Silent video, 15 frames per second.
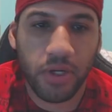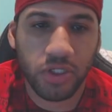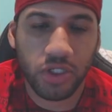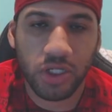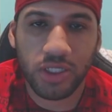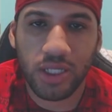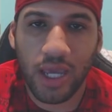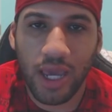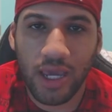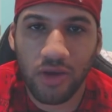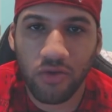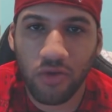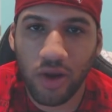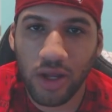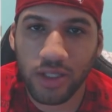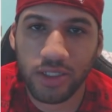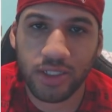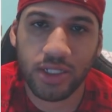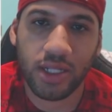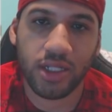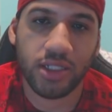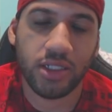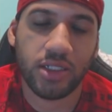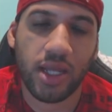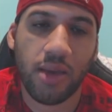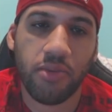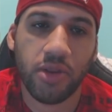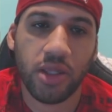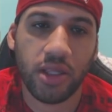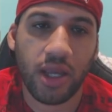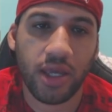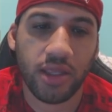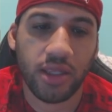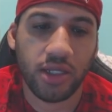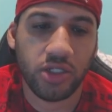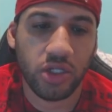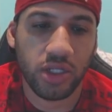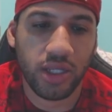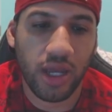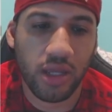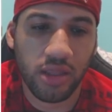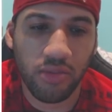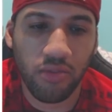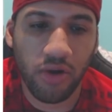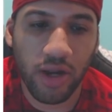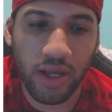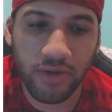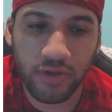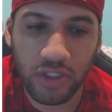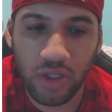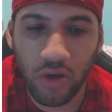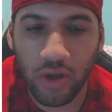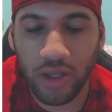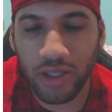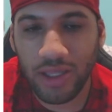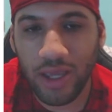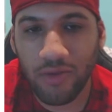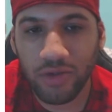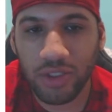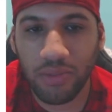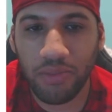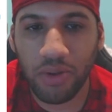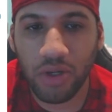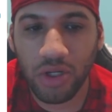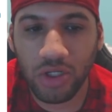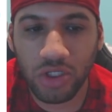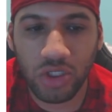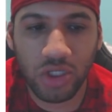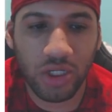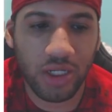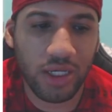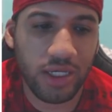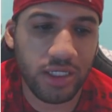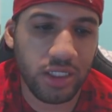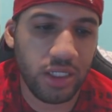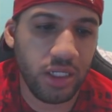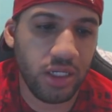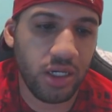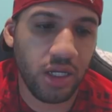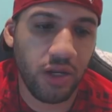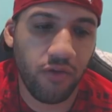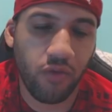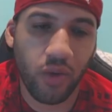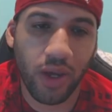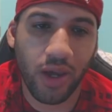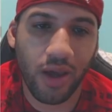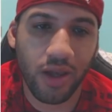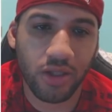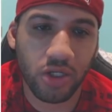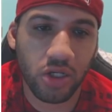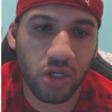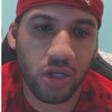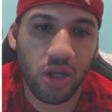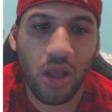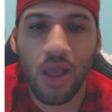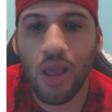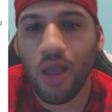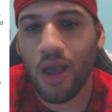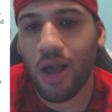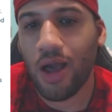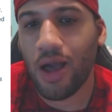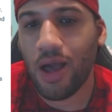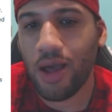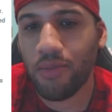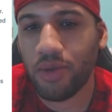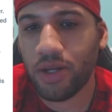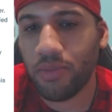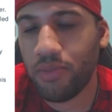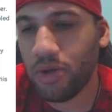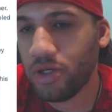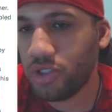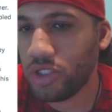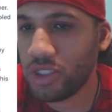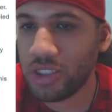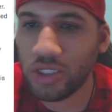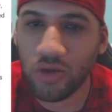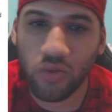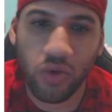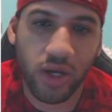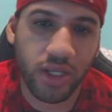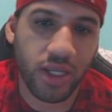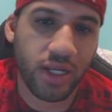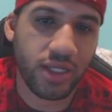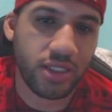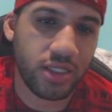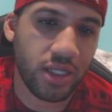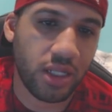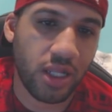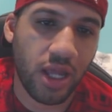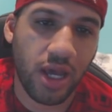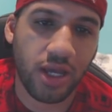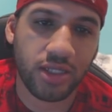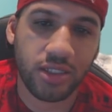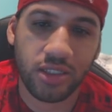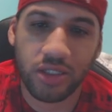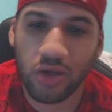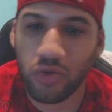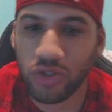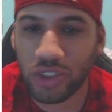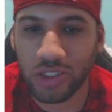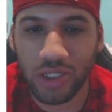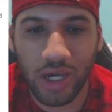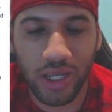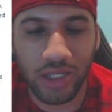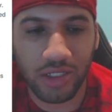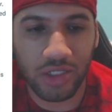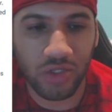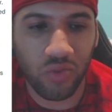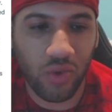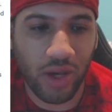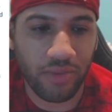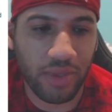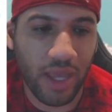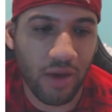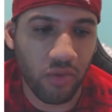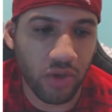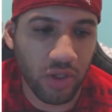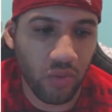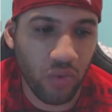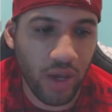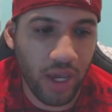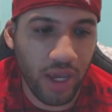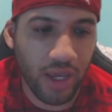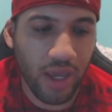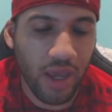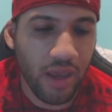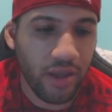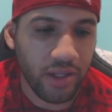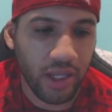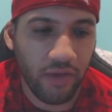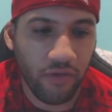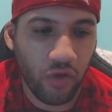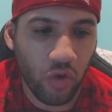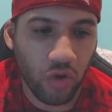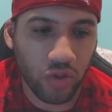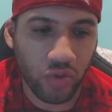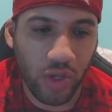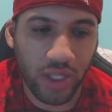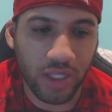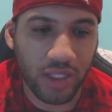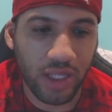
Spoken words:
push it to 8 runs, and then the top of the 9th to shut down the Braves. So that was a push. Easily could have went under, but a push isn't a win. It isn't a loss. So we just kind of just wiped that one away. And of course, we